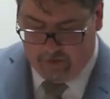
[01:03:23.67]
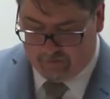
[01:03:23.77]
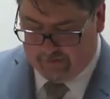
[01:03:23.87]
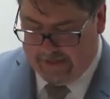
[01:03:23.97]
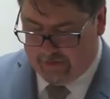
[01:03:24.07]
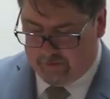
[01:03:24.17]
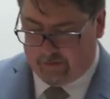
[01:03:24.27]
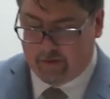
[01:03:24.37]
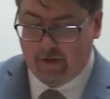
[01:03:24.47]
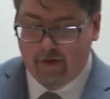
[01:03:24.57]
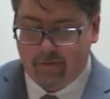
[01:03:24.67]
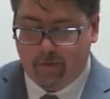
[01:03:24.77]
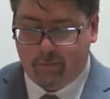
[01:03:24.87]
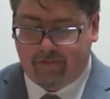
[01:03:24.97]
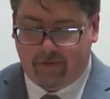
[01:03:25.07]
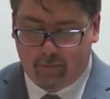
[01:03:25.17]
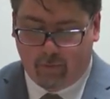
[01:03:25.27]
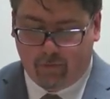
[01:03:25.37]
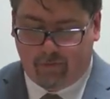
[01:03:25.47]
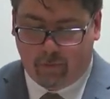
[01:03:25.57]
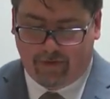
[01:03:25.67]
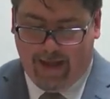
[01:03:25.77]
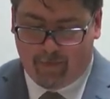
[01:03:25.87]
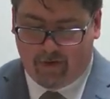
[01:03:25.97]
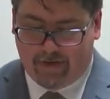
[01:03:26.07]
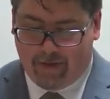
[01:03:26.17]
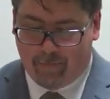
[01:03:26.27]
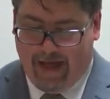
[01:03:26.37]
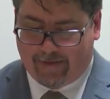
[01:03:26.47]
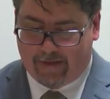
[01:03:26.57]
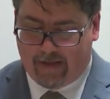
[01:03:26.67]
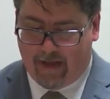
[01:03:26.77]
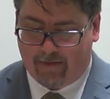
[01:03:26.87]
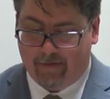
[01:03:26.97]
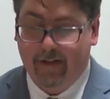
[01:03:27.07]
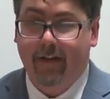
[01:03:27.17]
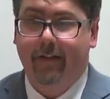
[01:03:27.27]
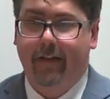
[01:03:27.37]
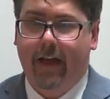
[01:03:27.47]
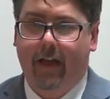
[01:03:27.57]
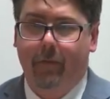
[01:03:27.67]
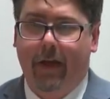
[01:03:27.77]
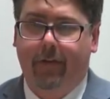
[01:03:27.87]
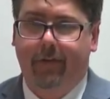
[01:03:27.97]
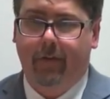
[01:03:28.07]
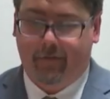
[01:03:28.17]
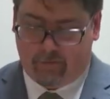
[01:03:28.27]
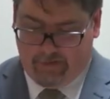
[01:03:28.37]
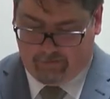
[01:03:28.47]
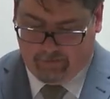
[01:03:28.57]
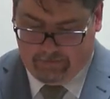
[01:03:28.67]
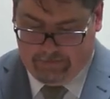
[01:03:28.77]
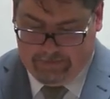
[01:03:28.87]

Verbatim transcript: undulation from simple to elaborate and back again that animates this tradition.